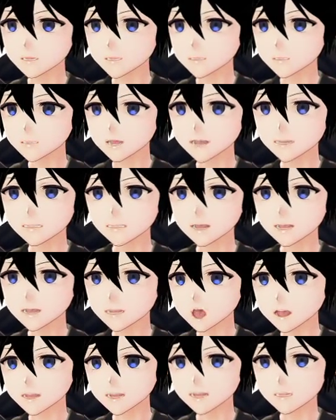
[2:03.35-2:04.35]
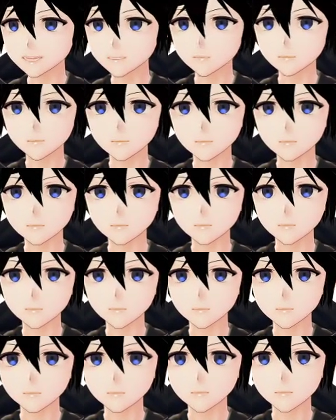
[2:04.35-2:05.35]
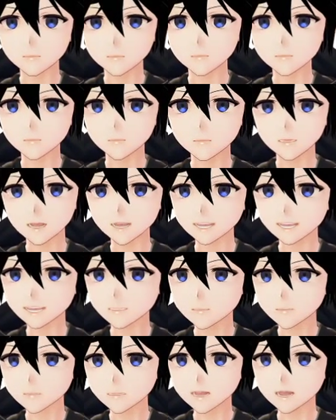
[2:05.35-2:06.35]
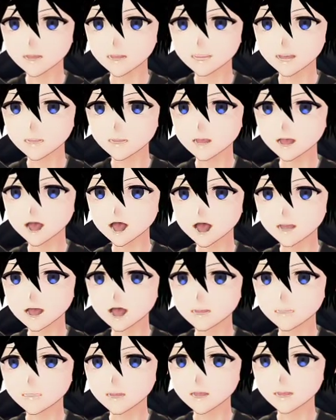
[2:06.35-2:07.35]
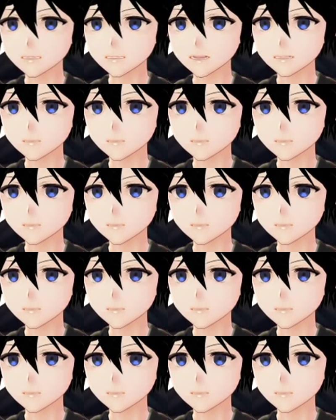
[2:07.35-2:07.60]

Once you can open it, yep, we totally got a license.